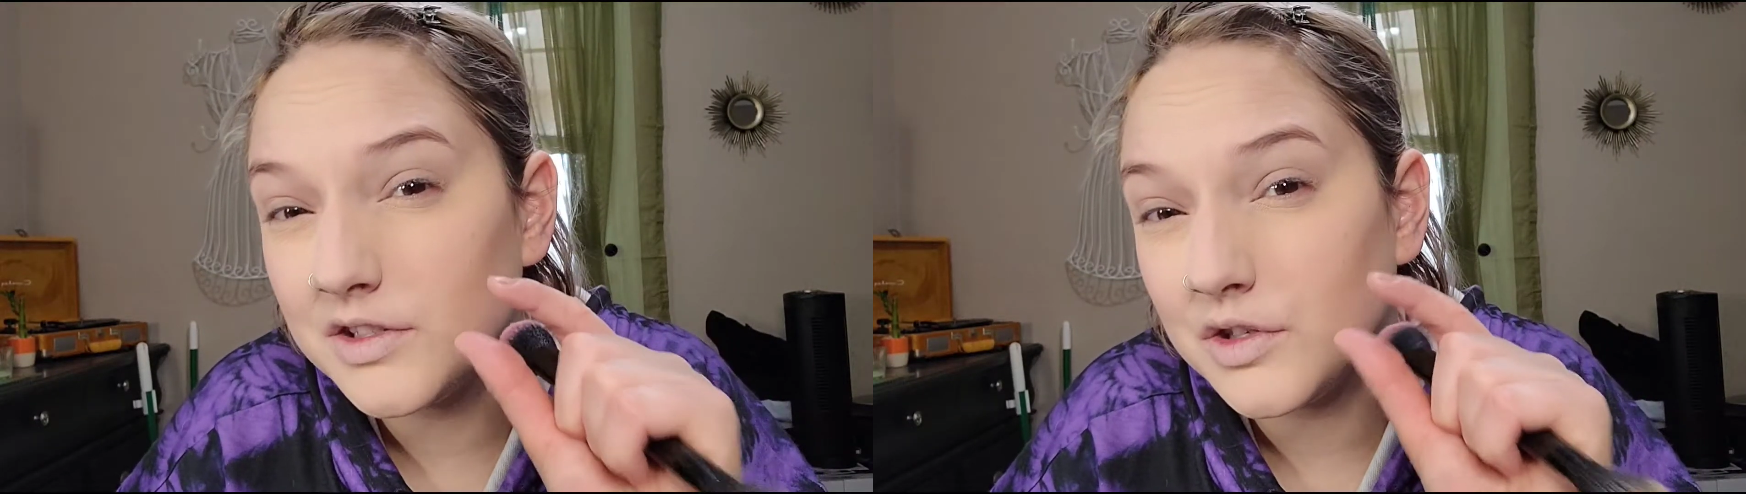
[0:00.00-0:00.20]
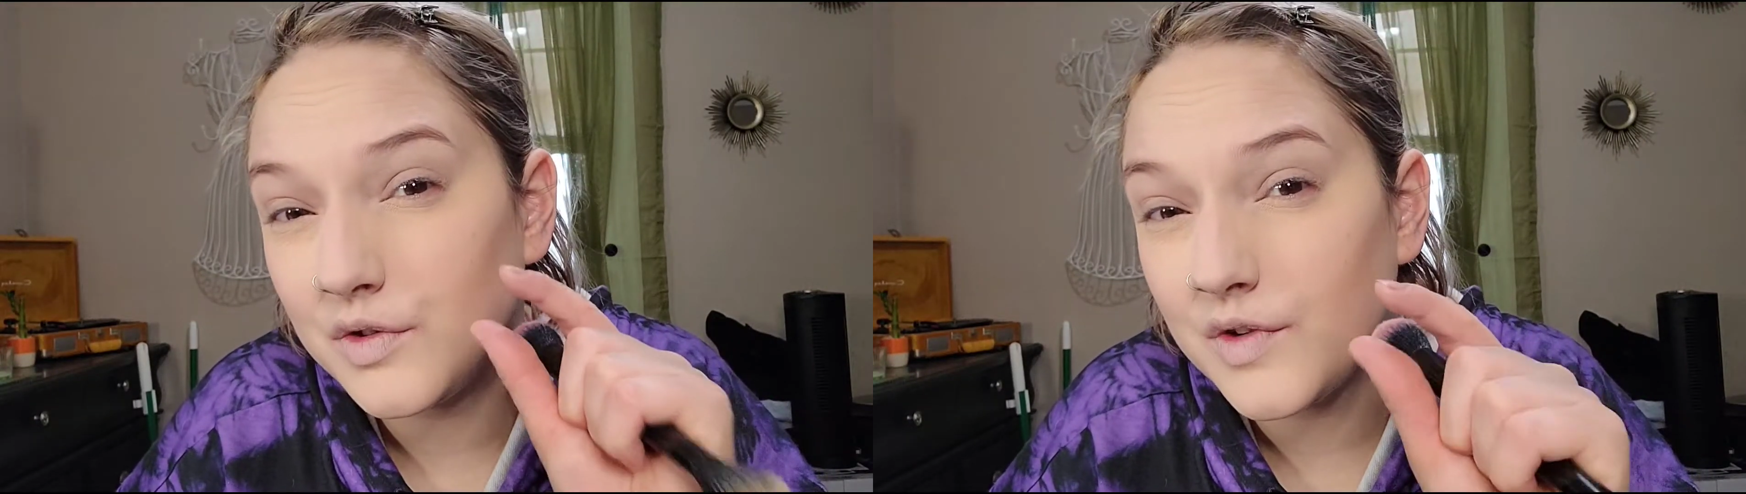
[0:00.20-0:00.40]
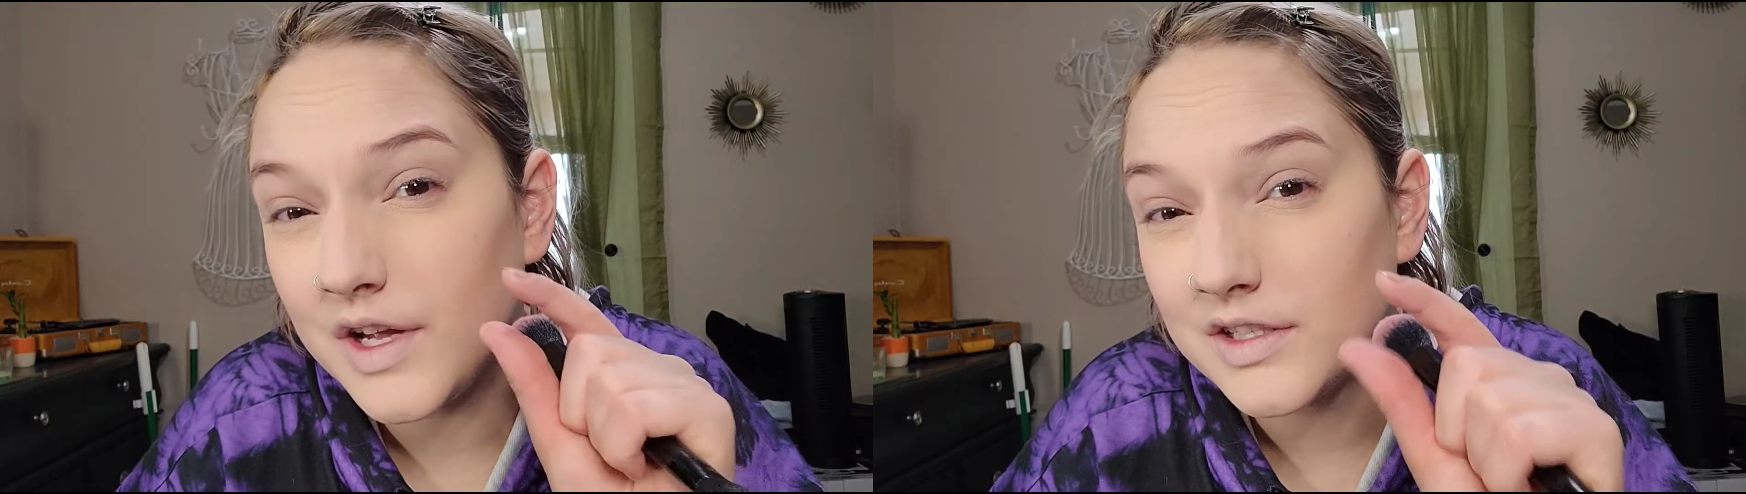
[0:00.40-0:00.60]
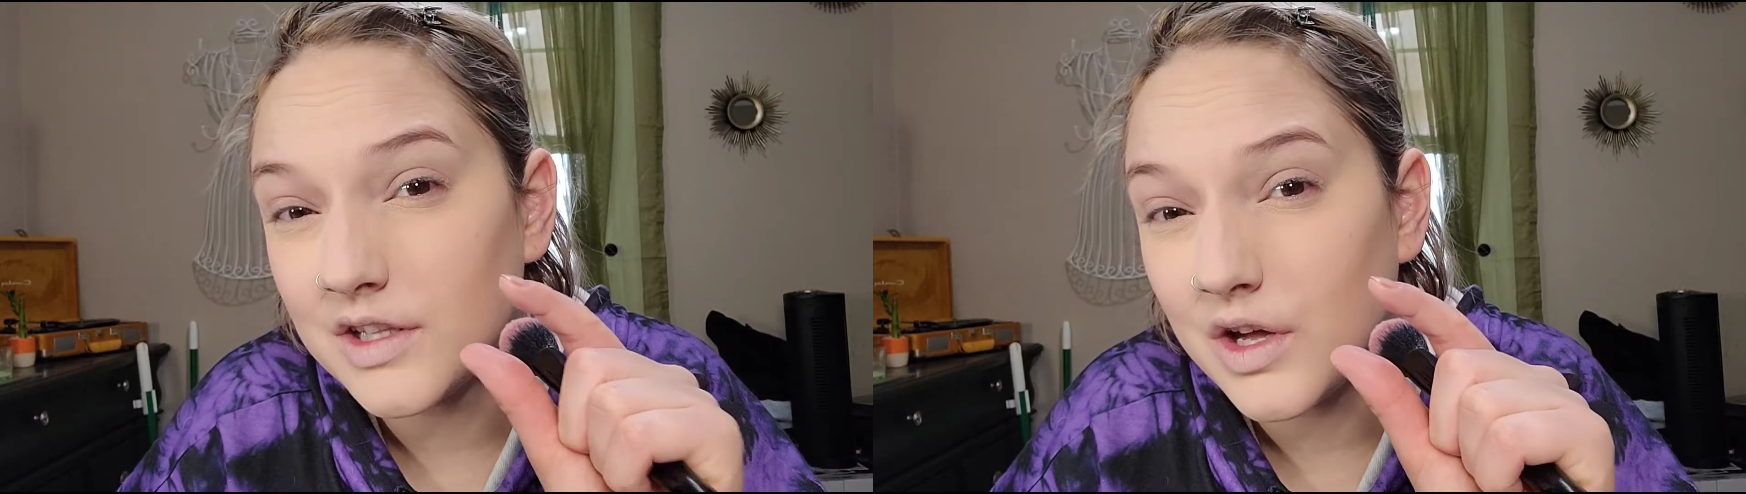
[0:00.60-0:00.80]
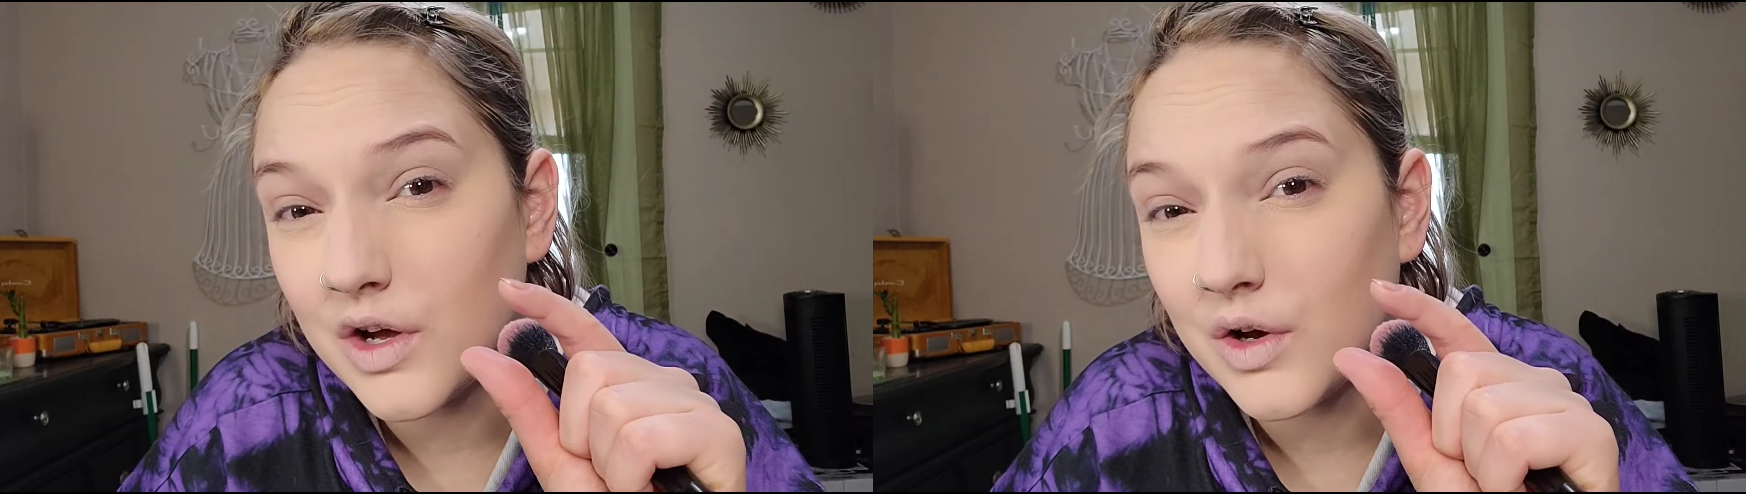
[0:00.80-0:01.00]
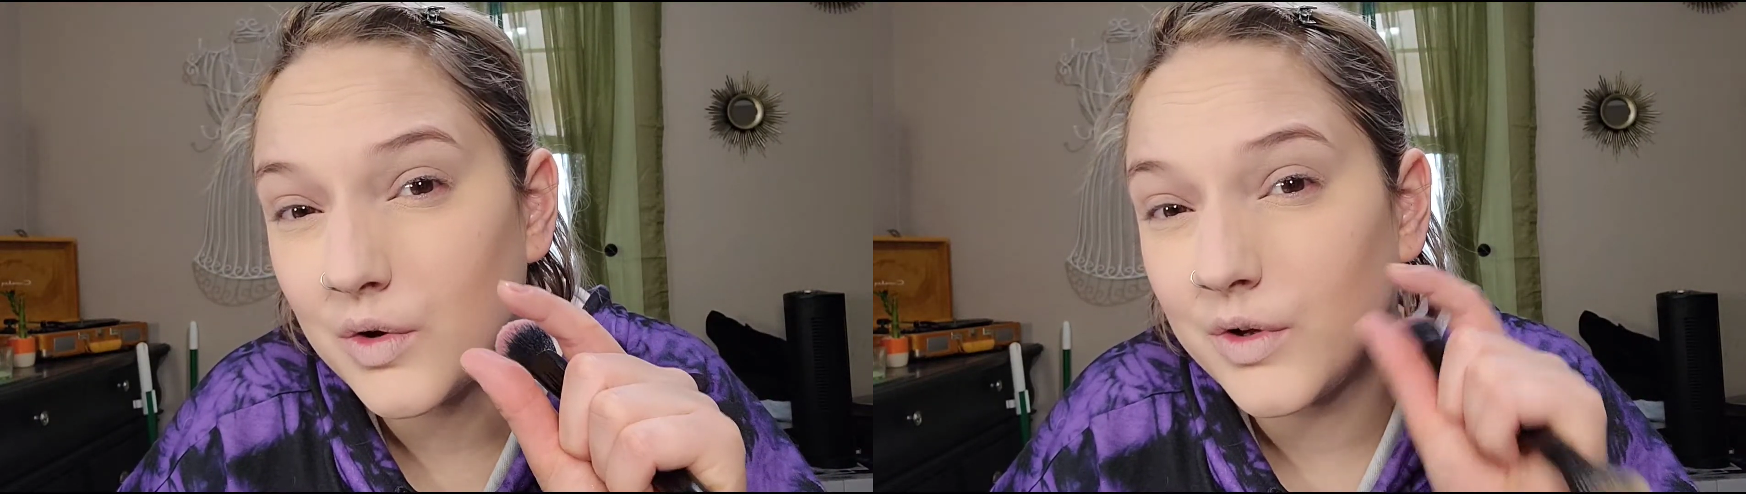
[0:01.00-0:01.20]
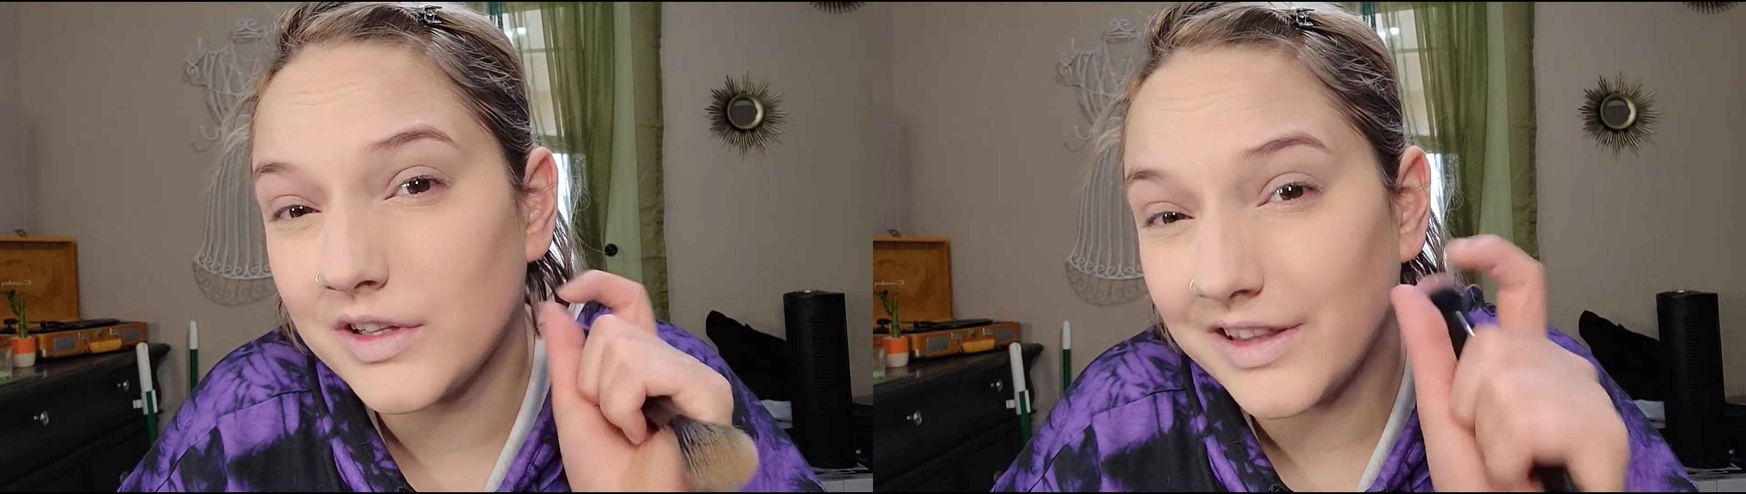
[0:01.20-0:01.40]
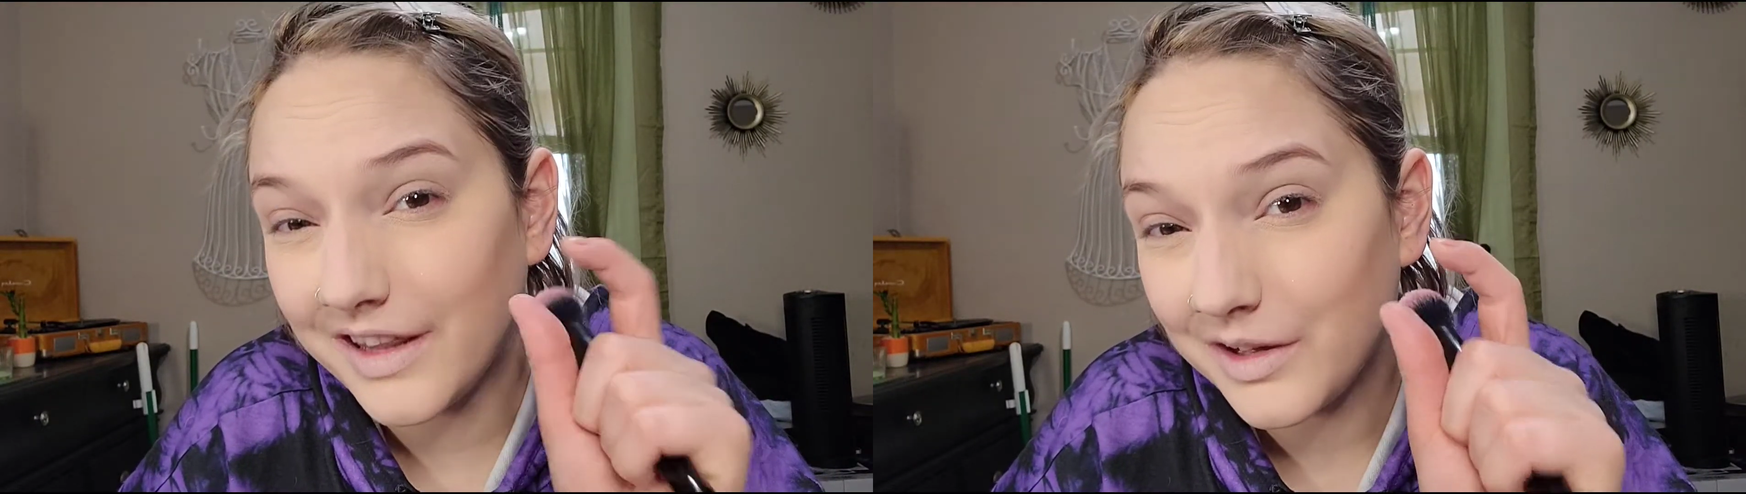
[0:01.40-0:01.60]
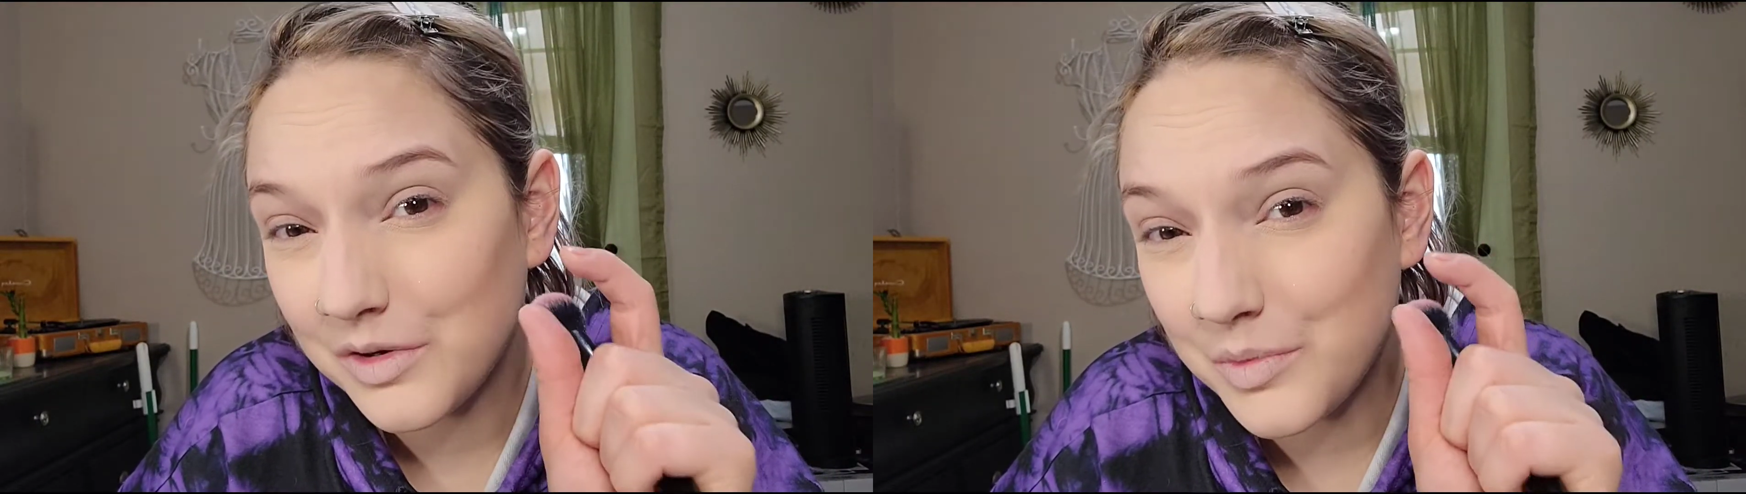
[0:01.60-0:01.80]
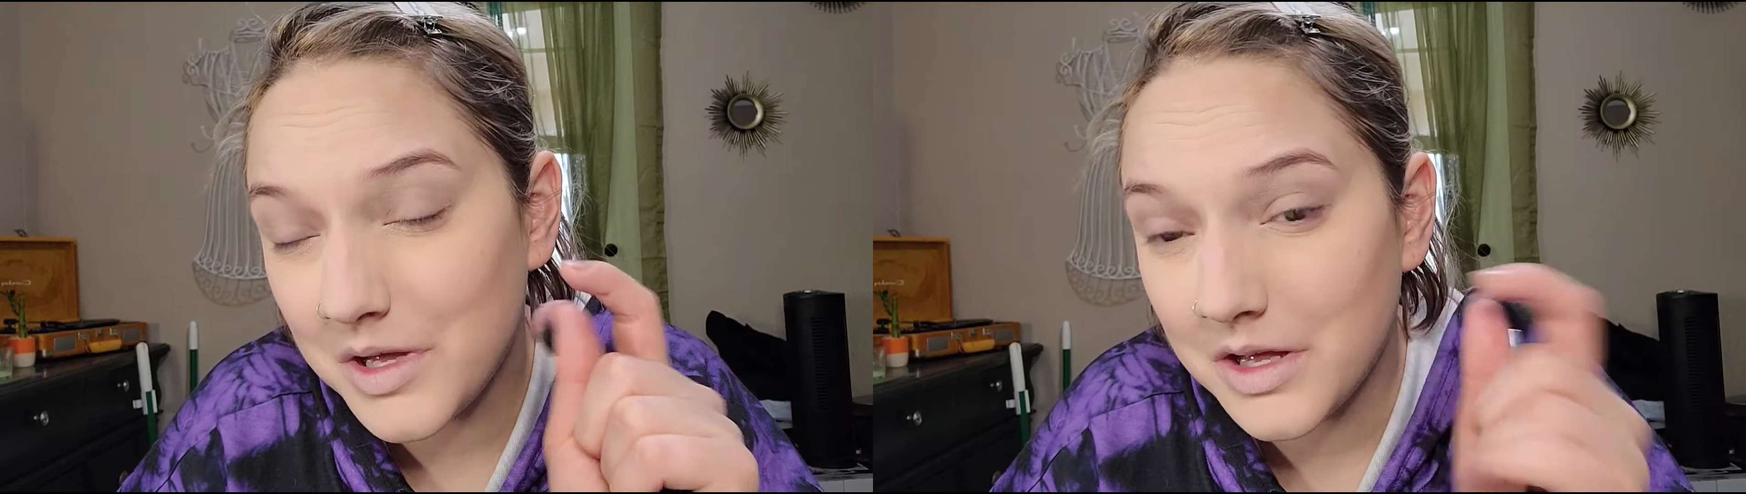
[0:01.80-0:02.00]
two-faced though, a
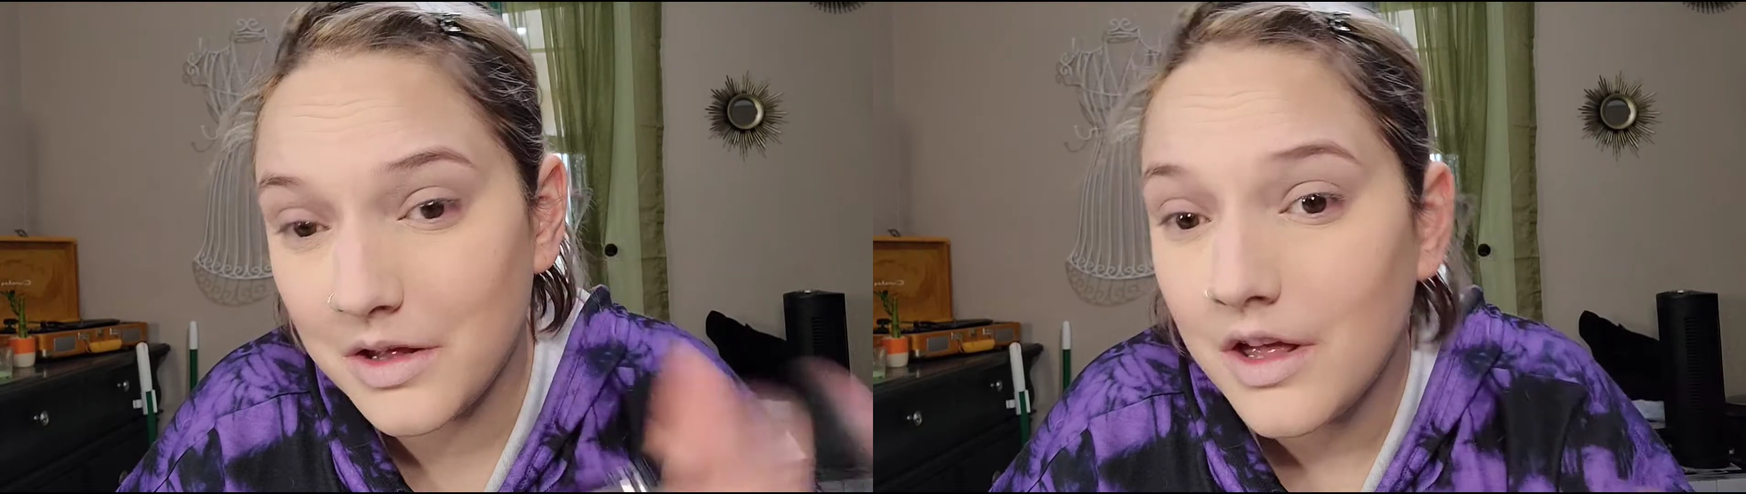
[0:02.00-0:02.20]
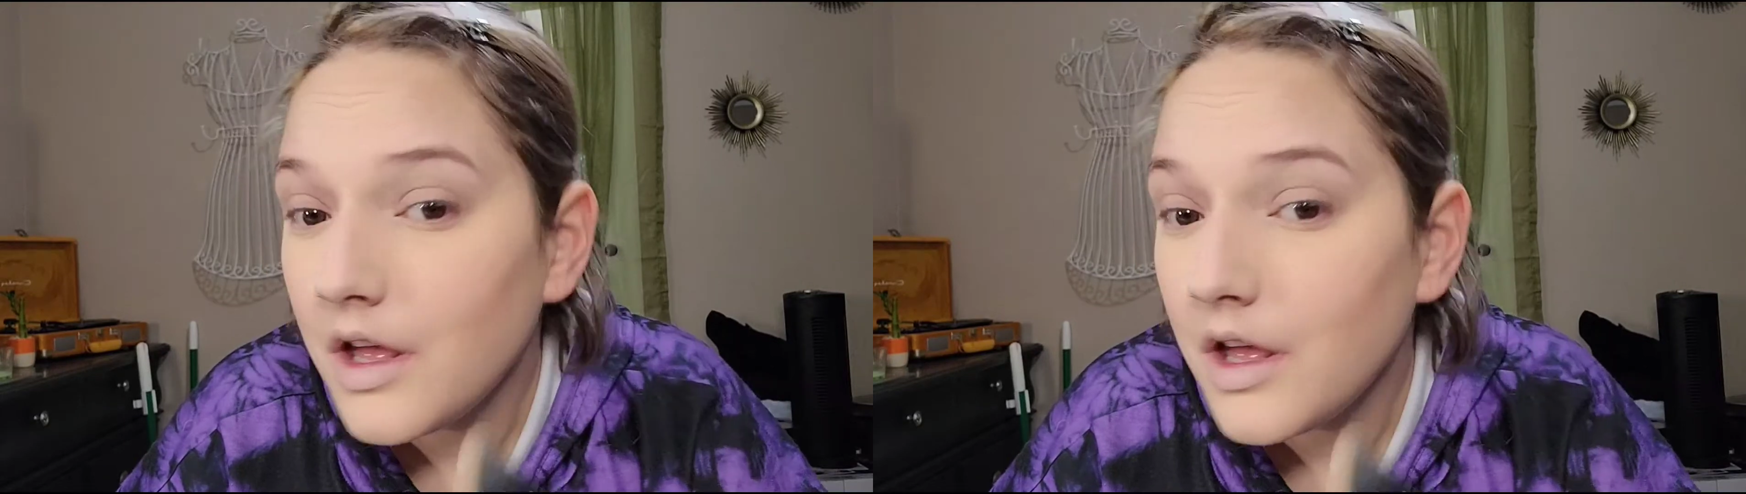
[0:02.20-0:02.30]
little bit,